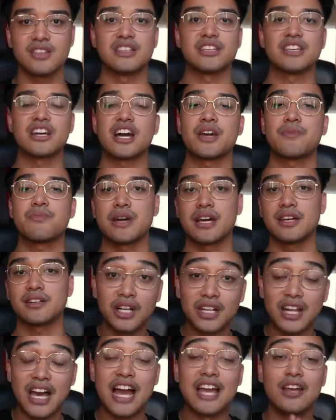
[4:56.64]
the iPad,
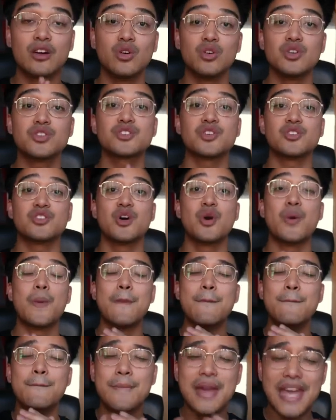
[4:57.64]
but I also know
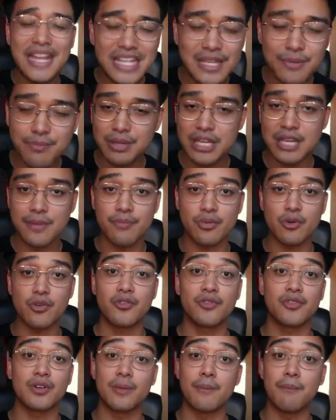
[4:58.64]
many people
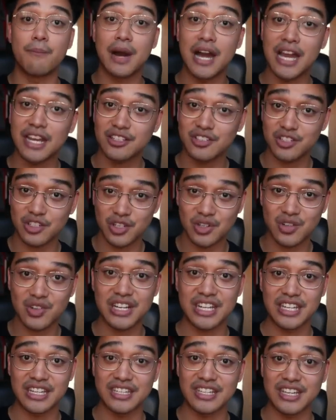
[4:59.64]
from my
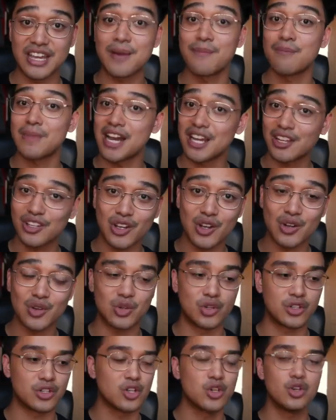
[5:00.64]
degree, yeah, my
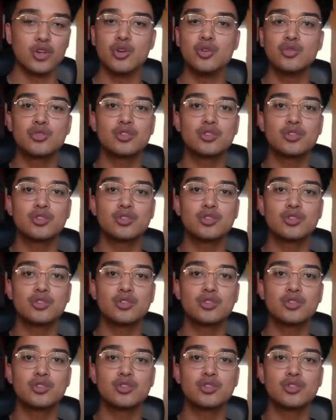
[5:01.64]
cohort, who